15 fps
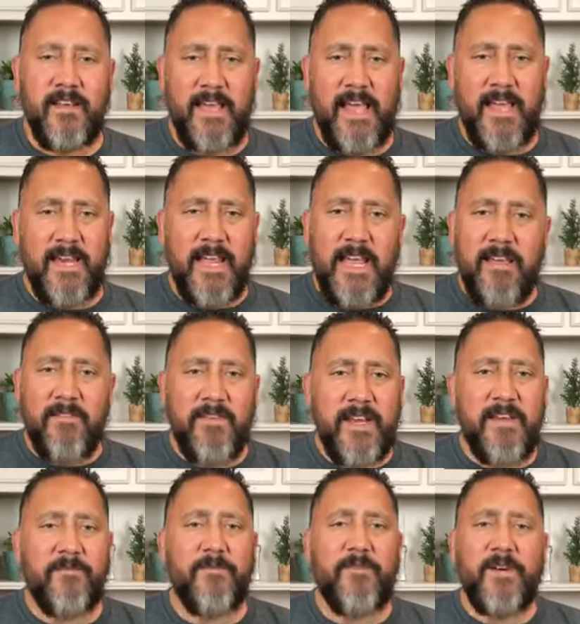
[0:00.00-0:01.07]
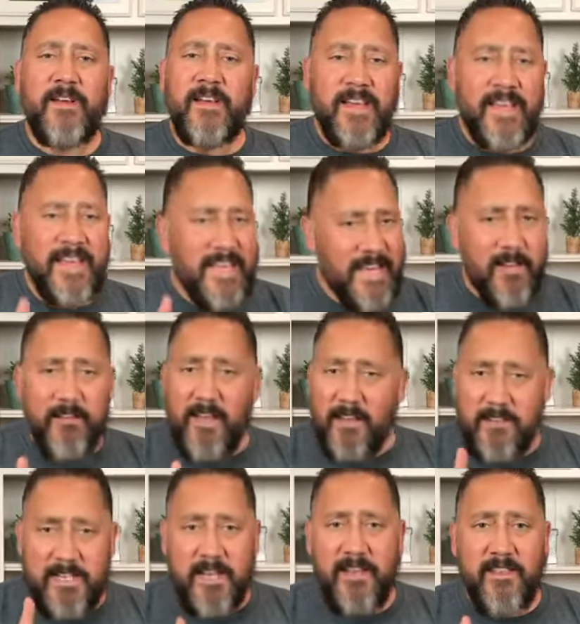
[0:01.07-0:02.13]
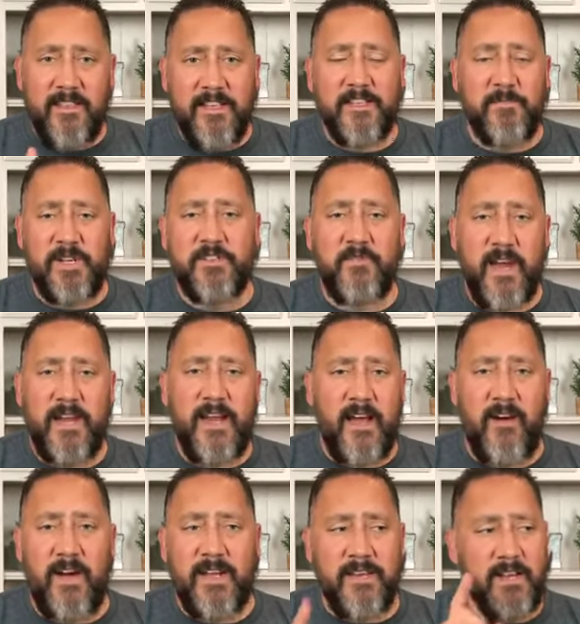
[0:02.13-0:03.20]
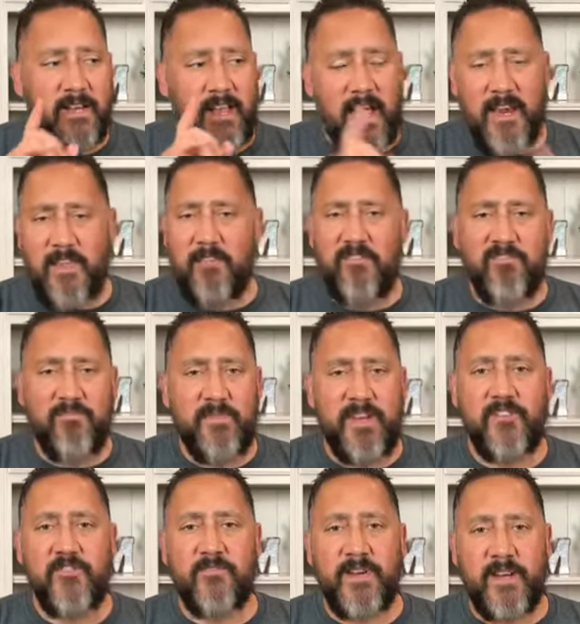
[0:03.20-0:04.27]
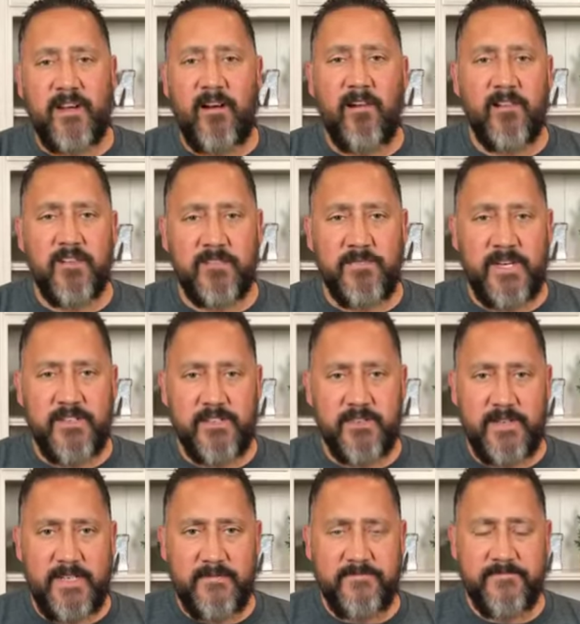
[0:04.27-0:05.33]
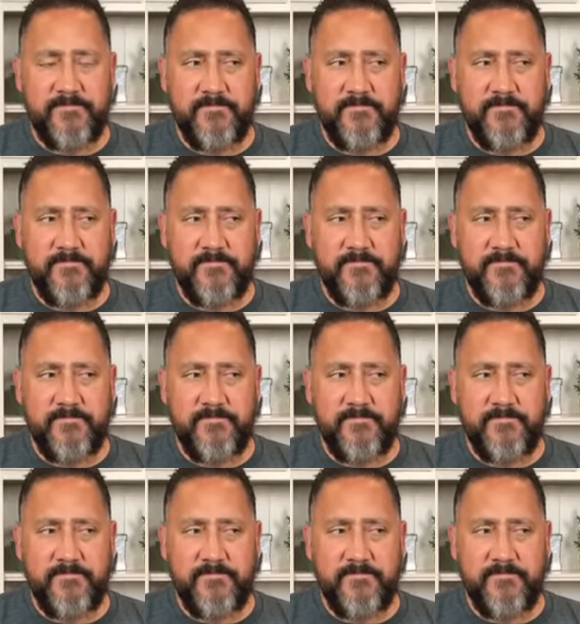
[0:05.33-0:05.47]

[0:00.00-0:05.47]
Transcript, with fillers: and even if I'll, I'll tell you this much right now, I did a lot of youth ministry and college ministry.